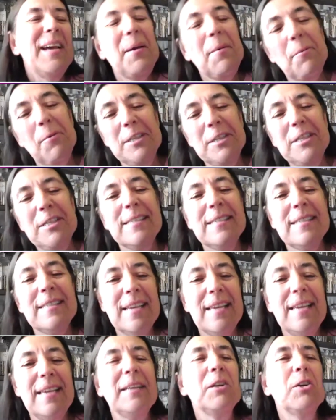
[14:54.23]
which is
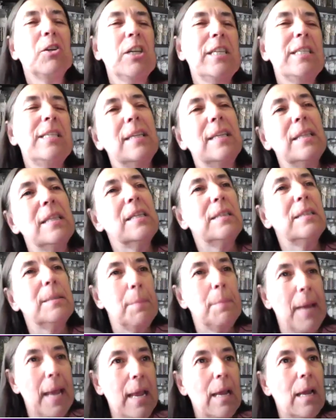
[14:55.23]
increasing the
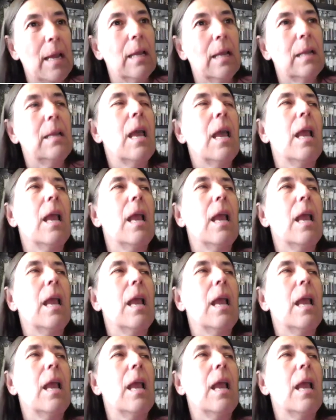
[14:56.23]
demand.